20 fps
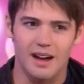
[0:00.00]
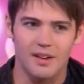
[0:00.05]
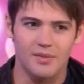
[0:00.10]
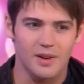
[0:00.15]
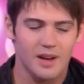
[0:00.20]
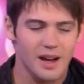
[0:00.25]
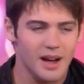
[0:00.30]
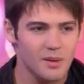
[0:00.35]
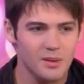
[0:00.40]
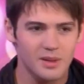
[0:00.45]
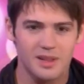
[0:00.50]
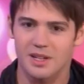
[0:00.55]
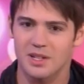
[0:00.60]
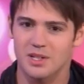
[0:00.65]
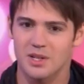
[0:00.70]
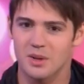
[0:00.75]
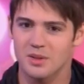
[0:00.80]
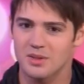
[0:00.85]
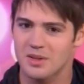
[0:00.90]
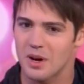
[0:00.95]
I forgot what their
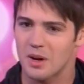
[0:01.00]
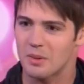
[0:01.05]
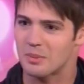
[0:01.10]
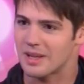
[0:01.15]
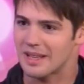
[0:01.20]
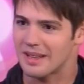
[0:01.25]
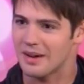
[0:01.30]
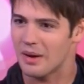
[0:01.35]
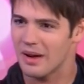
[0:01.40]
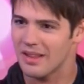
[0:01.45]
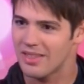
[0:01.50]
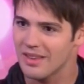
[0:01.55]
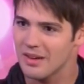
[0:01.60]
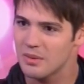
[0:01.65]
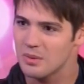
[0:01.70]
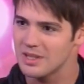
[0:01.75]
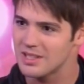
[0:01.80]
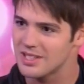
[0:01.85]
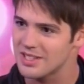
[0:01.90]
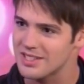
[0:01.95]
show's called, but I
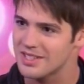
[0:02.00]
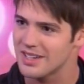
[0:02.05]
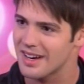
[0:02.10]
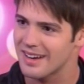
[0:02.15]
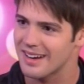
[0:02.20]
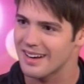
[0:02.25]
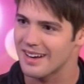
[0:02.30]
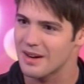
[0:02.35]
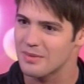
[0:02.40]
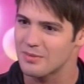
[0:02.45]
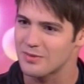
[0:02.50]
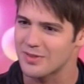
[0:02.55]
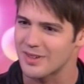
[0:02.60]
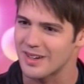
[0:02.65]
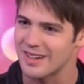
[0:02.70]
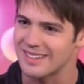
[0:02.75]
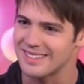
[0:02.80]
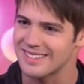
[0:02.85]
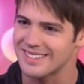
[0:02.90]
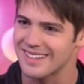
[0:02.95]
think we just saw it at
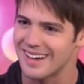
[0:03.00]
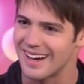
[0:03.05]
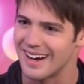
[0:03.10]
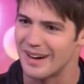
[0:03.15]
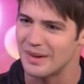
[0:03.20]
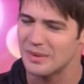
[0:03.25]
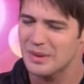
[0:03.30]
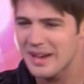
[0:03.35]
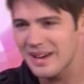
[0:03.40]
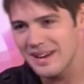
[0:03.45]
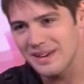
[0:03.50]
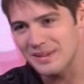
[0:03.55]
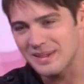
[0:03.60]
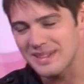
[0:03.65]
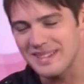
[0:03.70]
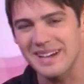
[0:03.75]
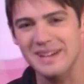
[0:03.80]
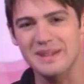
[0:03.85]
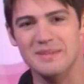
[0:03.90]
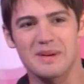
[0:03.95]
Upfronts. We kind of were
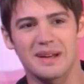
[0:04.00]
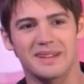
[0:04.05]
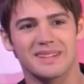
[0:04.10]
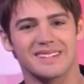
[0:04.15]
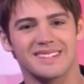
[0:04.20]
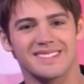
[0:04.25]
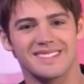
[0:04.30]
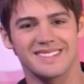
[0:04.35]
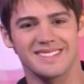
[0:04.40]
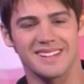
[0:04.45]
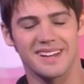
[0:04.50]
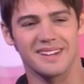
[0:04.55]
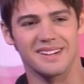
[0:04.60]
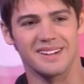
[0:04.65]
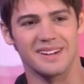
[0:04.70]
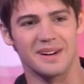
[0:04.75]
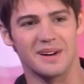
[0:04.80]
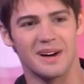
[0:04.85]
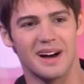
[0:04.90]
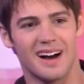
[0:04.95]
talking about this a second
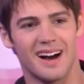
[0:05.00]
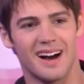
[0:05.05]
ago.